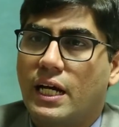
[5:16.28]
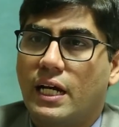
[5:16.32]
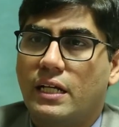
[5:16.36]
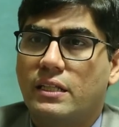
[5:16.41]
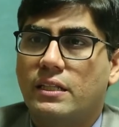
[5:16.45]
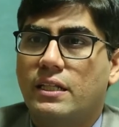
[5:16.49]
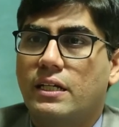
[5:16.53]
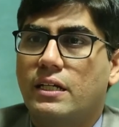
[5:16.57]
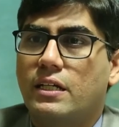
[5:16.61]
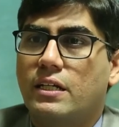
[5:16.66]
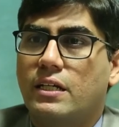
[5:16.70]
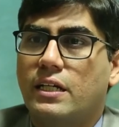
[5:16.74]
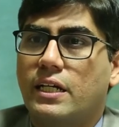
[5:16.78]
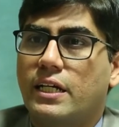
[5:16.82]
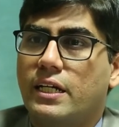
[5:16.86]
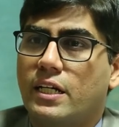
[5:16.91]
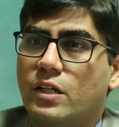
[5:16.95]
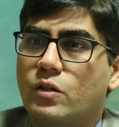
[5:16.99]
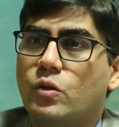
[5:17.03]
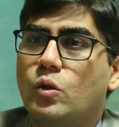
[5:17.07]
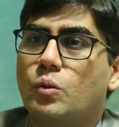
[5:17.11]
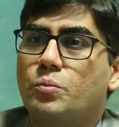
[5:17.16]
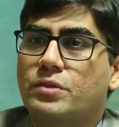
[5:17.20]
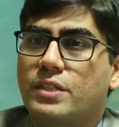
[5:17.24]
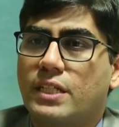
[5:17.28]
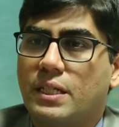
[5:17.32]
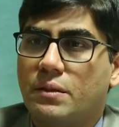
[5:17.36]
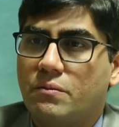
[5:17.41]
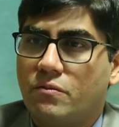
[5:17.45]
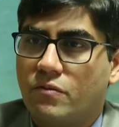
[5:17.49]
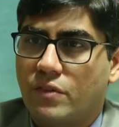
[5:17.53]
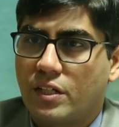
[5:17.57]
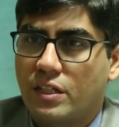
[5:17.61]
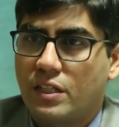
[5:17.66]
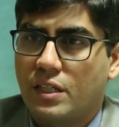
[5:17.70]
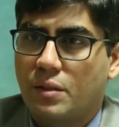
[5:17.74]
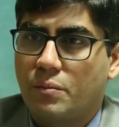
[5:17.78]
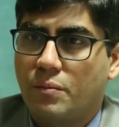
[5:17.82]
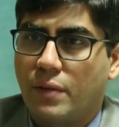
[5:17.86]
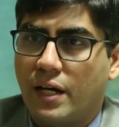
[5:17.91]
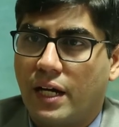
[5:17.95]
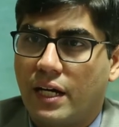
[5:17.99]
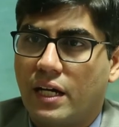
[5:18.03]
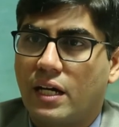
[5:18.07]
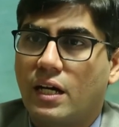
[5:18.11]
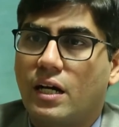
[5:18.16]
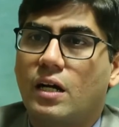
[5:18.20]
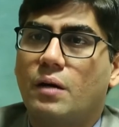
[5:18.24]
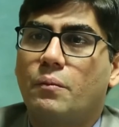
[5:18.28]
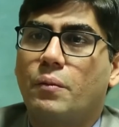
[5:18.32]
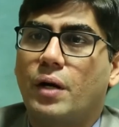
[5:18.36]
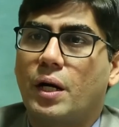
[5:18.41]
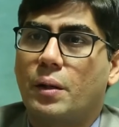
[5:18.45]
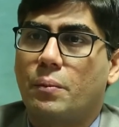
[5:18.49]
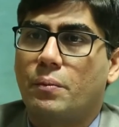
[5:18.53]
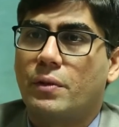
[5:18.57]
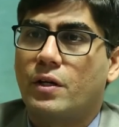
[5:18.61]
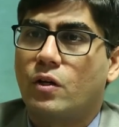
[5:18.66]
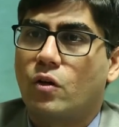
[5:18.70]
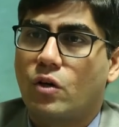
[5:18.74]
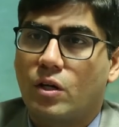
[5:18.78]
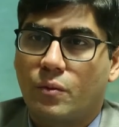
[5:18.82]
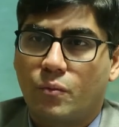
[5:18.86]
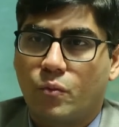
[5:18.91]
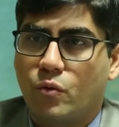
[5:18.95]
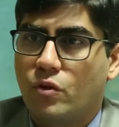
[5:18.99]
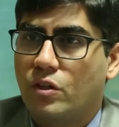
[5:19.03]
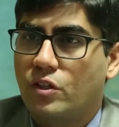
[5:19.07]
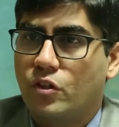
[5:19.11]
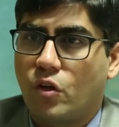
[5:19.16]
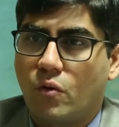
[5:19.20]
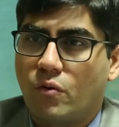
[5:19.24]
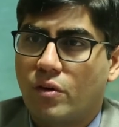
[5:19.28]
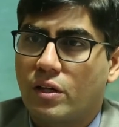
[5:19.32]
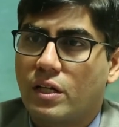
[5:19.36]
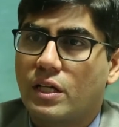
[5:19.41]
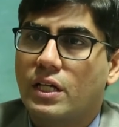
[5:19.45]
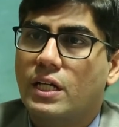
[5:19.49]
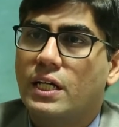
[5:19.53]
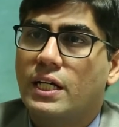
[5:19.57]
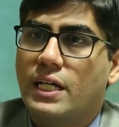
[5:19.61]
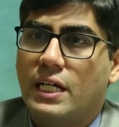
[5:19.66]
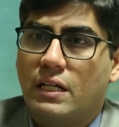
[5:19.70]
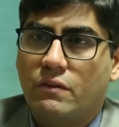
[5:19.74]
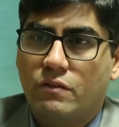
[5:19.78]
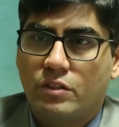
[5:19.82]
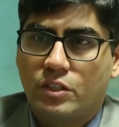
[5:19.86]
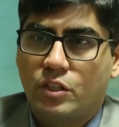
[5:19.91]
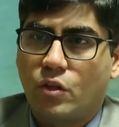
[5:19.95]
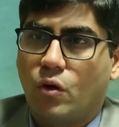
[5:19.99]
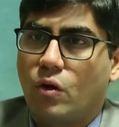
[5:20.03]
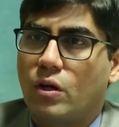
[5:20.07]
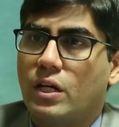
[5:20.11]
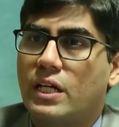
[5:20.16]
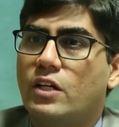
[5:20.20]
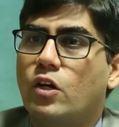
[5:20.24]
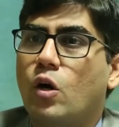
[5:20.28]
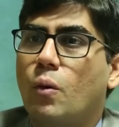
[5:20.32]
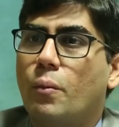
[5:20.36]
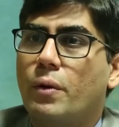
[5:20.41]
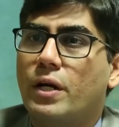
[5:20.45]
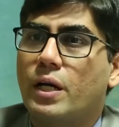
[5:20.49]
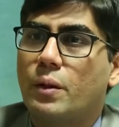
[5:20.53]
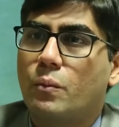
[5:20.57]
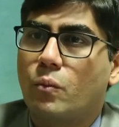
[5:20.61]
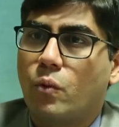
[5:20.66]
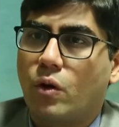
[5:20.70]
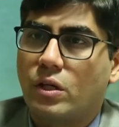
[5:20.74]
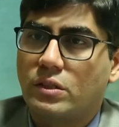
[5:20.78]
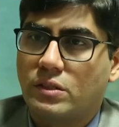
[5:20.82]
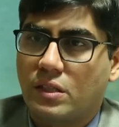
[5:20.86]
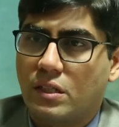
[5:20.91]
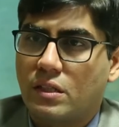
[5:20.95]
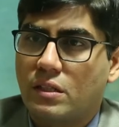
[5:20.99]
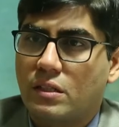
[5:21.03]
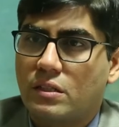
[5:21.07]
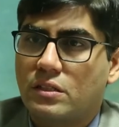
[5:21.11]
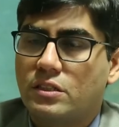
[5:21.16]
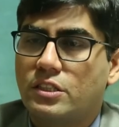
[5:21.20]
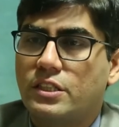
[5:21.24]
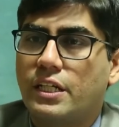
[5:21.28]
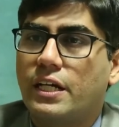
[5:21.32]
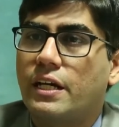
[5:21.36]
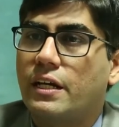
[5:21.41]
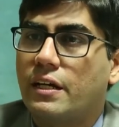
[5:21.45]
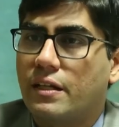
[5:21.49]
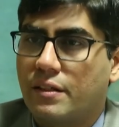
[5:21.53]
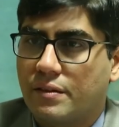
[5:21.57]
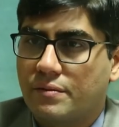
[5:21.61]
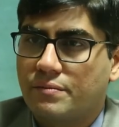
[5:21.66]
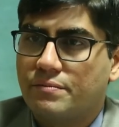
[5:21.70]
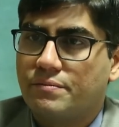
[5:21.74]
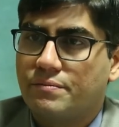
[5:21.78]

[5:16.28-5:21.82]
and they create a group scheme where they buy an apartment or a pool tower in which the only government employees are staying.